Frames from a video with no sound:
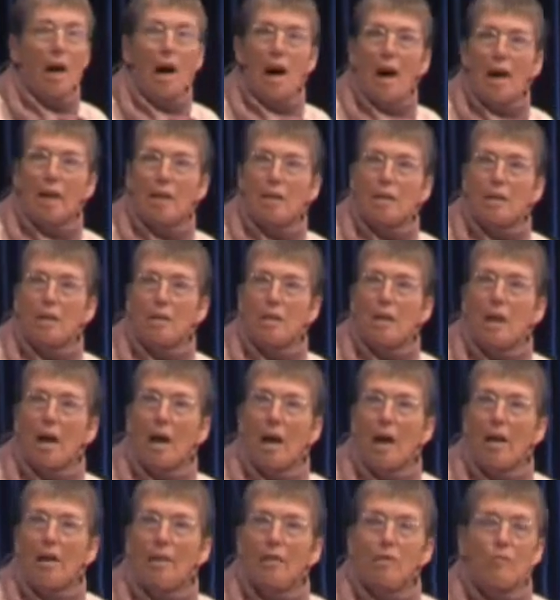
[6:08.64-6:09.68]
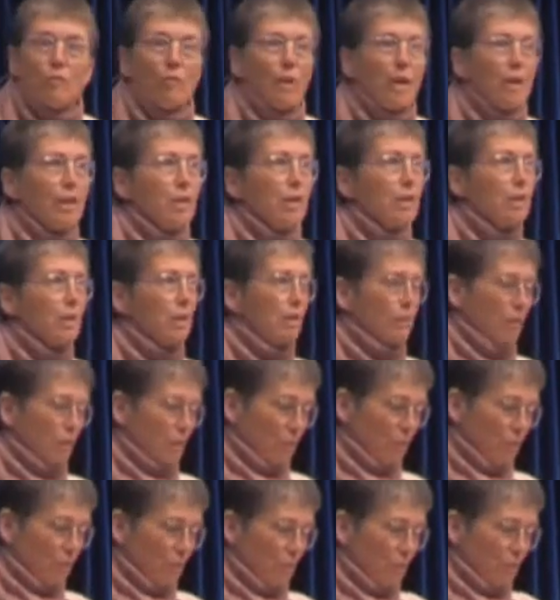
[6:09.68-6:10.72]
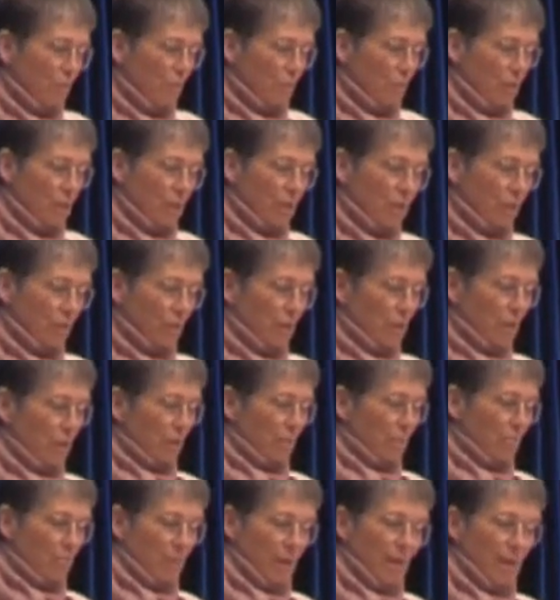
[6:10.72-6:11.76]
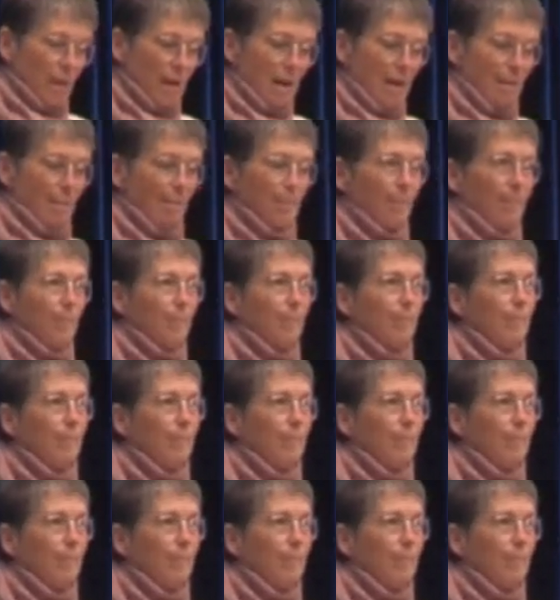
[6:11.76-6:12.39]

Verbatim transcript: the highest, higher the rates of self reported illness become.